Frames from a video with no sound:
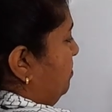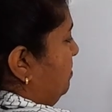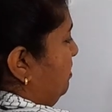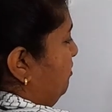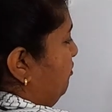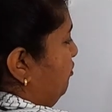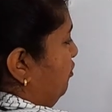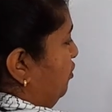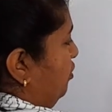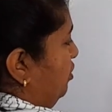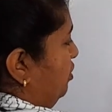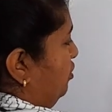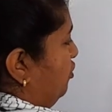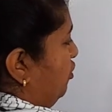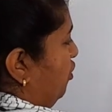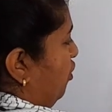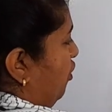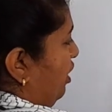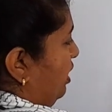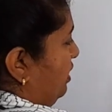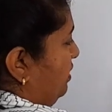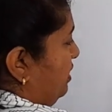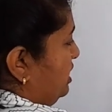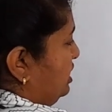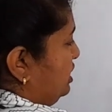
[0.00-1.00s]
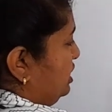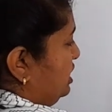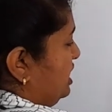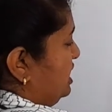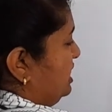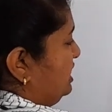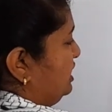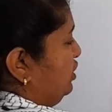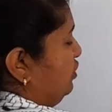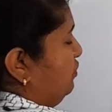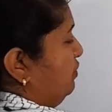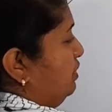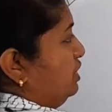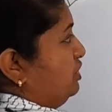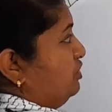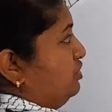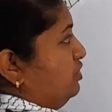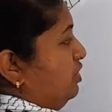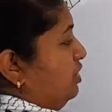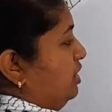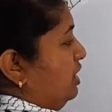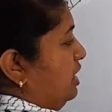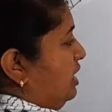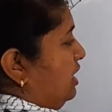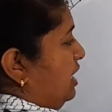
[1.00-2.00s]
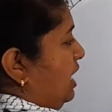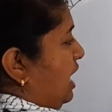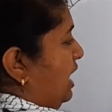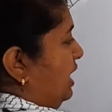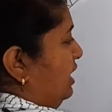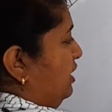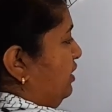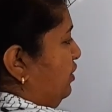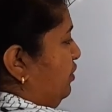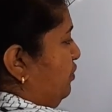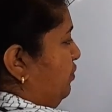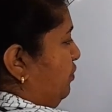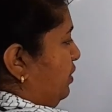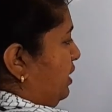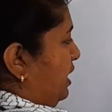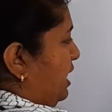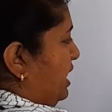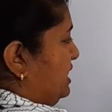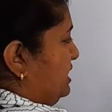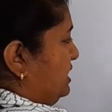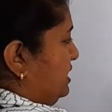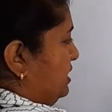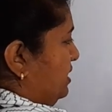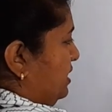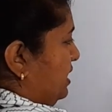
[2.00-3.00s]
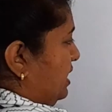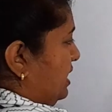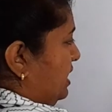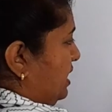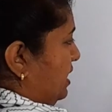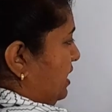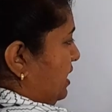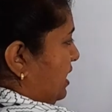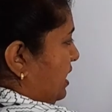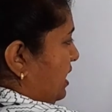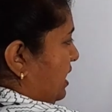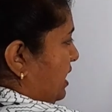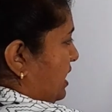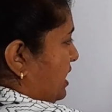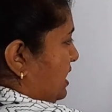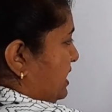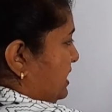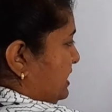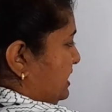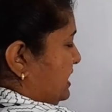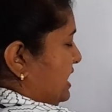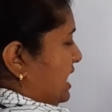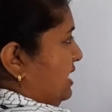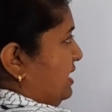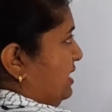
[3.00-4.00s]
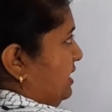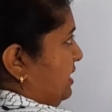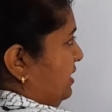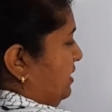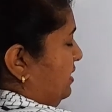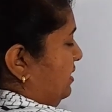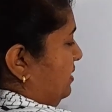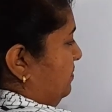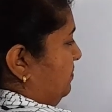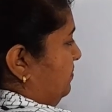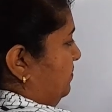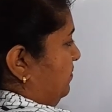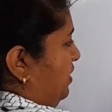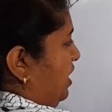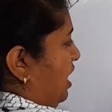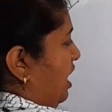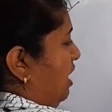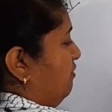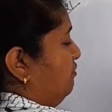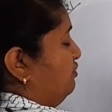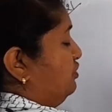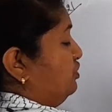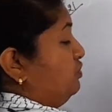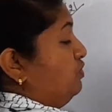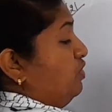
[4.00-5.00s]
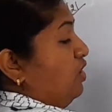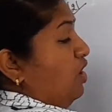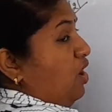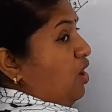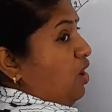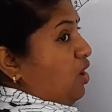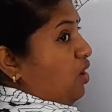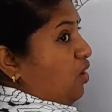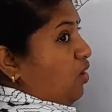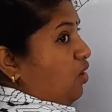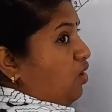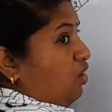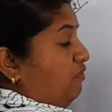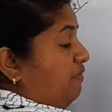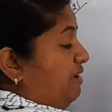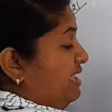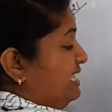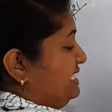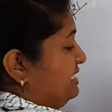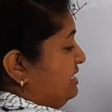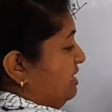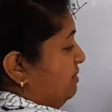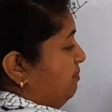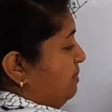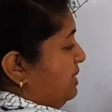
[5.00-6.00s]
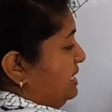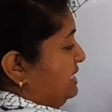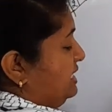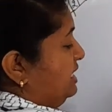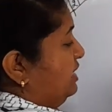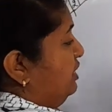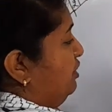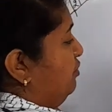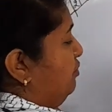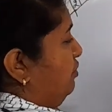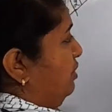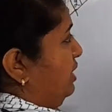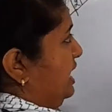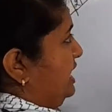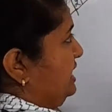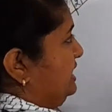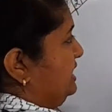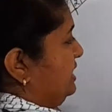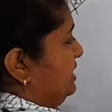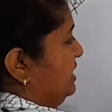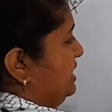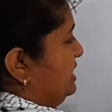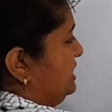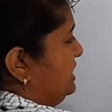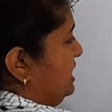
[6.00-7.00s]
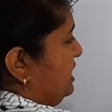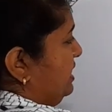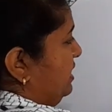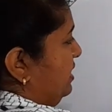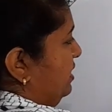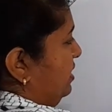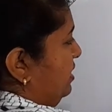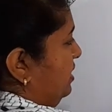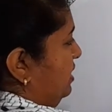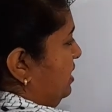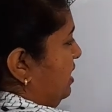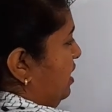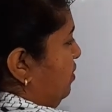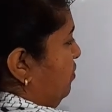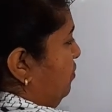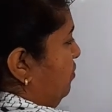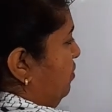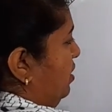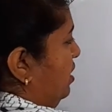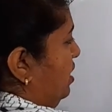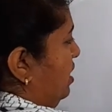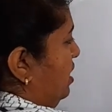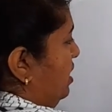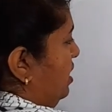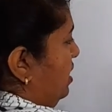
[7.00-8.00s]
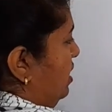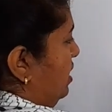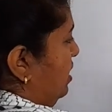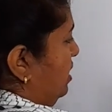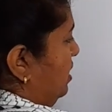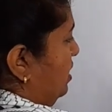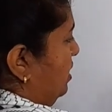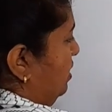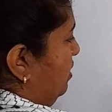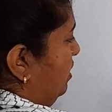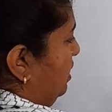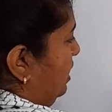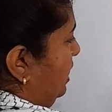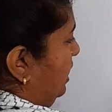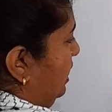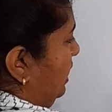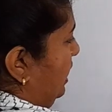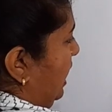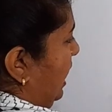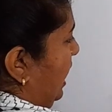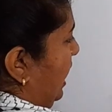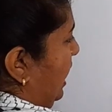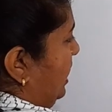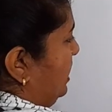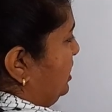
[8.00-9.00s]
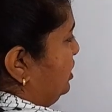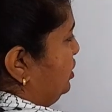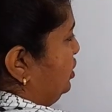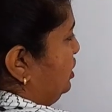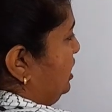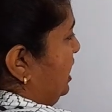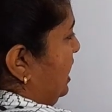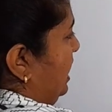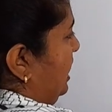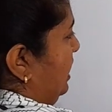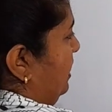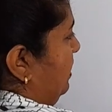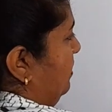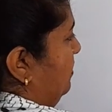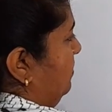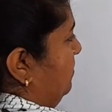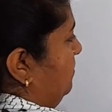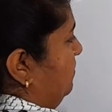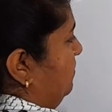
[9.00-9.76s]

before drawing the shells, you will write nucleus in the center. You have to always represent nucleus in the center. Now K shell,